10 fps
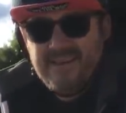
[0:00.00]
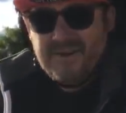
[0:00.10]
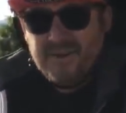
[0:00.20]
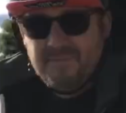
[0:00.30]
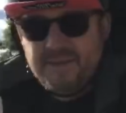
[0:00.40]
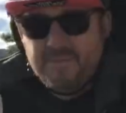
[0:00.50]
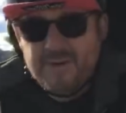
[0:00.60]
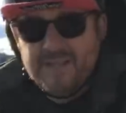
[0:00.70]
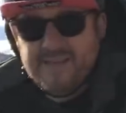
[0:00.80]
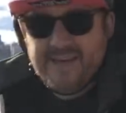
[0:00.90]
got to be
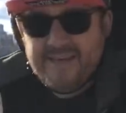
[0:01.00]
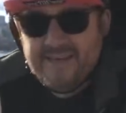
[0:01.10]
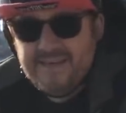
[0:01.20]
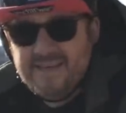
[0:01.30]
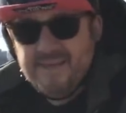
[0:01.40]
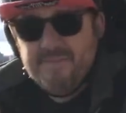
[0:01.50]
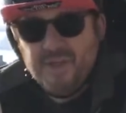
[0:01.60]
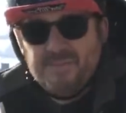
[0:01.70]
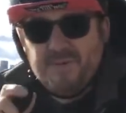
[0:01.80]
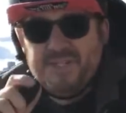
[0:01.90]
one of the
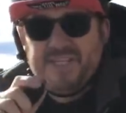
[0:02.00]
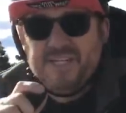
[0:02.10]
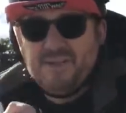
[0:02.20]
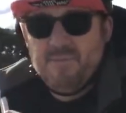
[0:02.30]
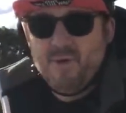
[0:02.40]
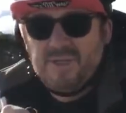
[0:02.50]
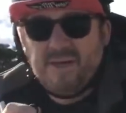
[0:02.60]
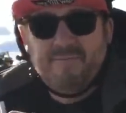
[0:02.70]
most precision boards I've